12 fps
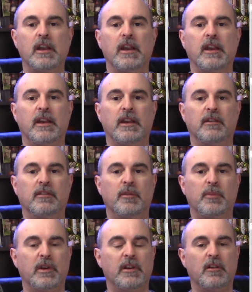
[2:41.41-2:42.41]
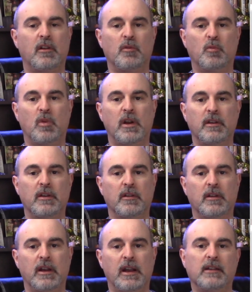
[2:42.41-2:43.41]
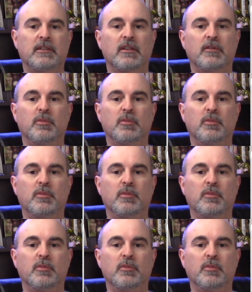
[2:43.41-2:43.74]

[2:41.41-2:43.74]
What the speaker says: And depending on what access